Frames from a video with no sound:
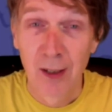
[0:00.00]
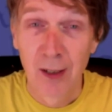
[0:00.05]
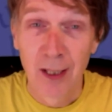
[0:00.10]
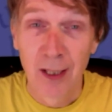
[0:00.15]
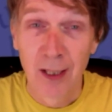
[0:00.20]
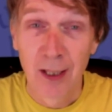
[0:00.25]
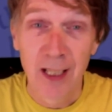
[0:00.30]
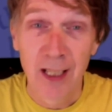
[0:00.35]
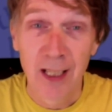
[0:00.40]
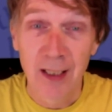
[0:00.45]

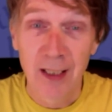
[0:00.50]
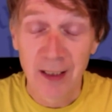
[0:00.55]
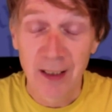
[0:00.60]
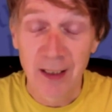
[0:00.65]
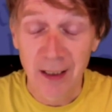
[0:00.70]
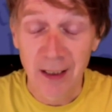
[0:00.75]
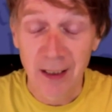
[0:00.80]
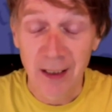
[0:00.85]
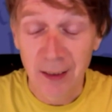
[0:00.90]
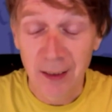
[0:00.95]
And
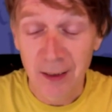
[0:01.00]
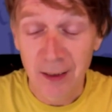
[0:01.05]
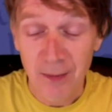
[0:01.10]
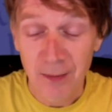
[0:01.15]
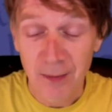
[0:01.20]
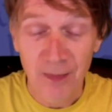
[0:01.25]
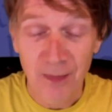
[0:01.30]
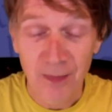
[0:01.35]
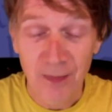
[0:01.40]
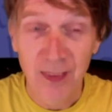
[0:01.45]

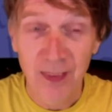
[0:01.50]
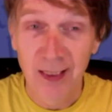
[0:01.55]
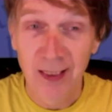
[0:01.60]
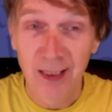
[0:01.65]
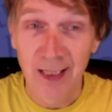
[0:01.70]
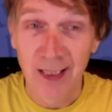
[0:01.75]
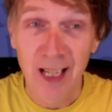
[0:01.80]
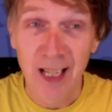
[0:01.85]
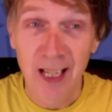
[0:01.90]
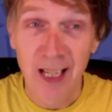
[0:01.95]

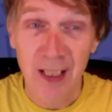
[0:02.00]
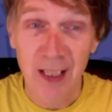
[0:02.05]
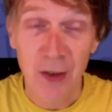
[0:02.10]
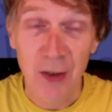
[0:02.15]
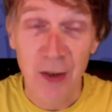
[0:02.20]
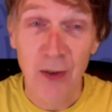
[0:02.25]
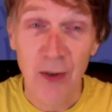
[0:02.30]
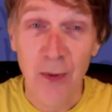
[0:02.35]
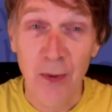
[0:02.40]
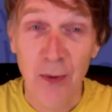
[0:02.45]
that is
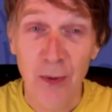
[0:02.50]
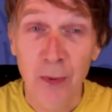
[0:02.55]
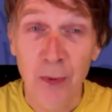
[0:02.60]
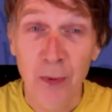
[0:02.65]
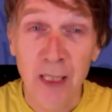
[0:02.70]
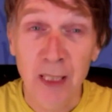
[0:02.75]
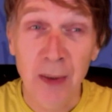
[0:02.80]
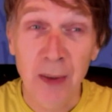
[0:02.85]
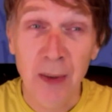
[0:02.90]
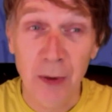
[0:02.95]
a
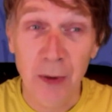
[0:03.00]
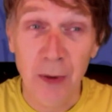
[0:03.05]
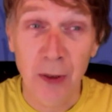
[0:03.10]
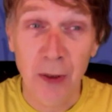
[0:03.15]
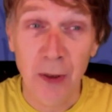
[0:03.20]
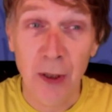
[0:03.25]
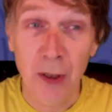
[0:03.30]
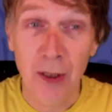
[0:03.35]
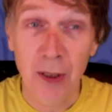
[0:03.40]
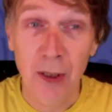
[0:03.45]
real
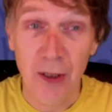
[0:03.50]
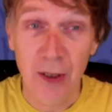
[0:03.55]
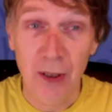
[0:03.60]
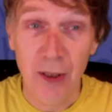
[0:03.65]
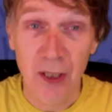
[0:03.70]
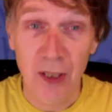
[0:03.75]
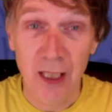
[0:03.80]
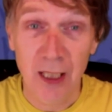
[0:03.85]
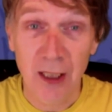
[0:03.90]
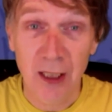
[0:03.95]
occurrence
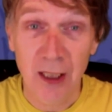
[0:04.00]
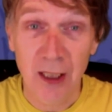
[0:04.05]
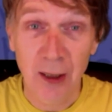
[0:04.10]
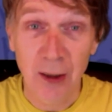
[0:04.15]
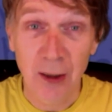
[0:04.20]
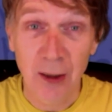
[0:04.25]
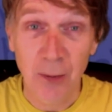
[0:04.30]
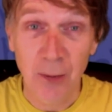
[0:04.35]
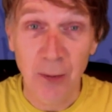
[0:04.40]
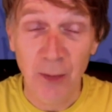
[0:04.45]
in
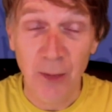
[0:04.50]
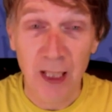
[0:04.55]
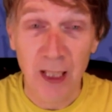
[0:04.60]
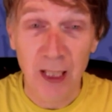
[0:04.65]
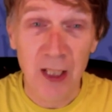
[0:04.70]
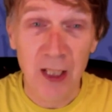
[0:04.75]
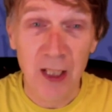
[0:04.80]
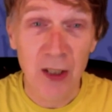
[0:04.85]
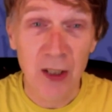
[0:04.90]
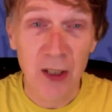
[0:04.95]
you. It
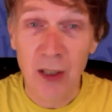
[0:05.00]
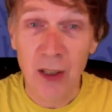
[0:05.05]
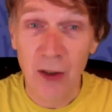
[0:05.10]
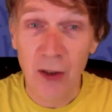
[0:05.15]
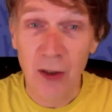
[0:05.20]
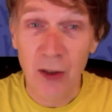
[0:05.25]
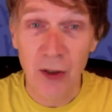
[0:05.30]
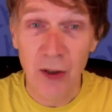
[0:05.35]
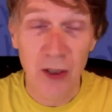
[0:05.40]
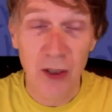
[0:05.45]
is
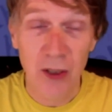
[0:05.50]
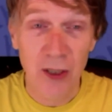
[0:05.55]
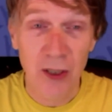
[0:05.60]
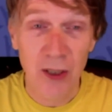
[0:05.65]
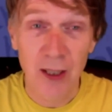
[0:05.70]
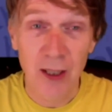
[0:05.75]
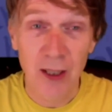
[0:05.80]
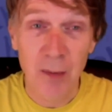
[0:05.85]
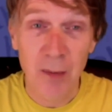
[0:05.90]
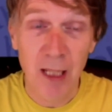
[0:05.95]
not just
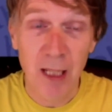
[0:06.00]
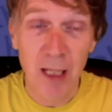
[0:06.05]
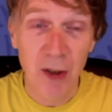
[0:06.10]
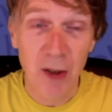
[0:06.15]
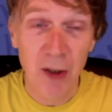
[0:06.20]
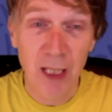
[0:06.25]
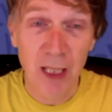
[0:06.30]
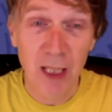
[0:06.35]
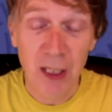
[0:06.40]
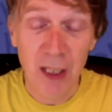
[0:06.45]
an
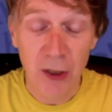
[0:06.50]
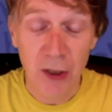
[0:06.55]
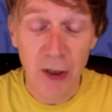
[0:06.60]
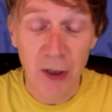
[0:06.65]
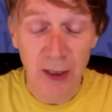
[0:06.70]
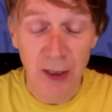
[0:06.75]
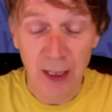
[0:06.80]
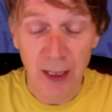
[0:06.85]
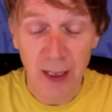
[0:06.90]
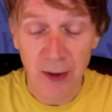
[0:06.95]

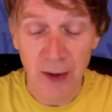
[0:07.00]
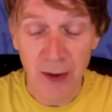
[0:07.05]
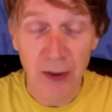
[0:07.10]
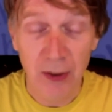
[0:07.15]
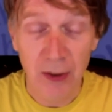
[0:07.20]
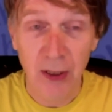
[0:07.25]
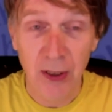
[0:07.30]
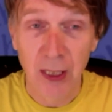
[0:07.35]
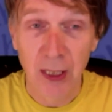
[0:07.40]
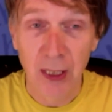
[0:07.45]
imagination at
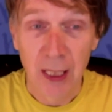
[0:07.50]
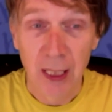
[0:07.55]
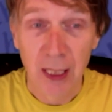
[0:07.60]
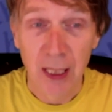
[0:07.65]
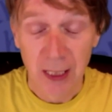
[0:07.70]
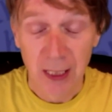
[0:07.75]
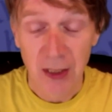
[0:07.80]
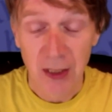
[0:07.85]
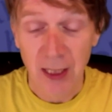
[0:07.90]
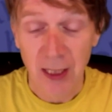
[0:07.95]
all.
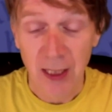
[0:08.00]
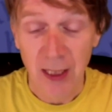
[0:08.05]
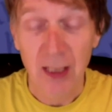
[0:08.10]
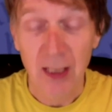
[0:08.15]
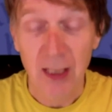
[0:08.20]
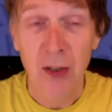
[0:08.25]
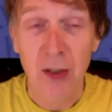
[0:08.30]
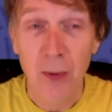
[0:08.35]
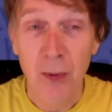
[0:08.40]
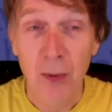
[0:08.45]
It's like
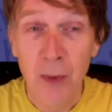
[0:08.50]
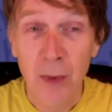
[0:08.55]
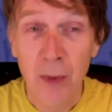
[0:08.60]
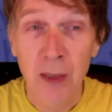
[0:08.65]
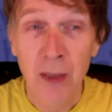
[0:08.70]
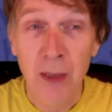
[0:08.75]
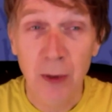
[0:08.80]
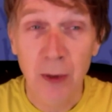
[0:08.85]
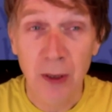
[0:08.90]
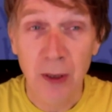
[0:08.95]
it's a
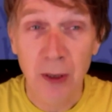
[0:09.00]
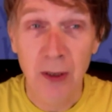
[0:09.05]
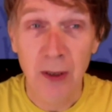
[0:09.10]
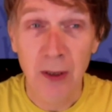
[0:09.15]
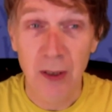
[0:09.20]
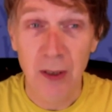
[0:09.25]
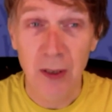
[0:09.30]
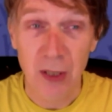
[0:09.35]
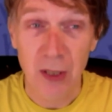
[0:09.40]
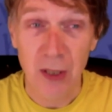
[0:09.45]
real
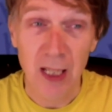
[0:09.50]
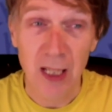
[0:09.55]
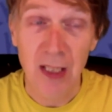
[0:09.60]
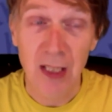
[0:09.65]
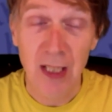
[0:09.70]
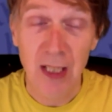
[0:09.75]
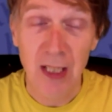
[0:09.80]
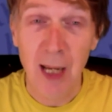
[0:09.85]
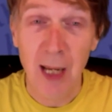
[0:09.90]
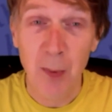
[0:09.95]
occurrence, and
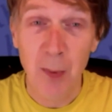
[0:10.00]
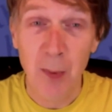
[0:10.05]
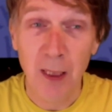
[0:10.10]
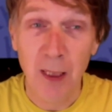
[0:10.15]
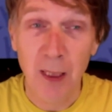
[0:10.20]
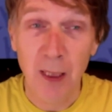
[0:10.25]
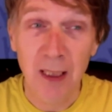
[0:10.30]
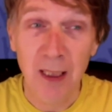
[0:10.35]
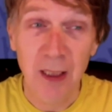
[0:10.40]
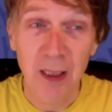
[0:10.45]
it's happening
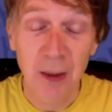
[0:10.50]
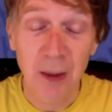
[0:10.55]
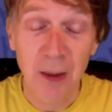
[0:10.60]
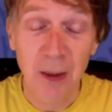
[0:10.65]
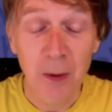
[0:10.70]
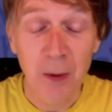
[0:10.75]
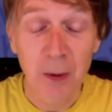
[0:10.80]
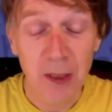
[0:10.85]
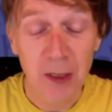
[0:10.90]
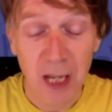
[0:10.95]
in you,
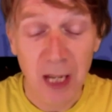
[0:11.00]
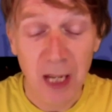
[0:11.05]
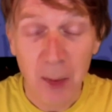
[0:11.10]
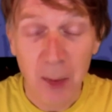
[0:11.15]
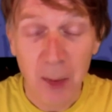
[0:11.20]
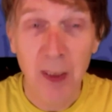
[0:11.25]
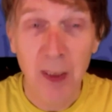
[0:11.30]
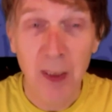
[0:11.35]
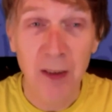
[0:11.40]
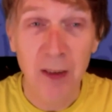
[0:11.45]
and it's
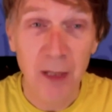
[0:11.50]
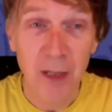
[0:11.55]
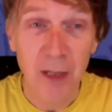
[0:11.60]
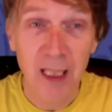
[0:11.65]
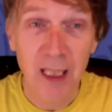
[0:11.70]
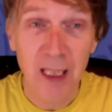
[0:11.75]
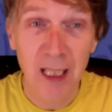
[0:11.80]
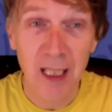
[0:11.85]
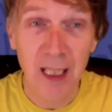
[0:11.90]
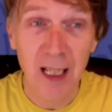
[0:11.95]
happening
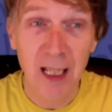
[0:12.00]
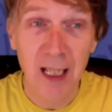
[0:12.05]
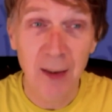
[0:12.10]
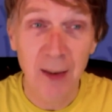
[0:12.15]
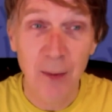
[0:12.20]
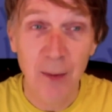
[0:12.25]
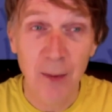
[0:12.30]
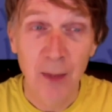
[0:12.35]
right now.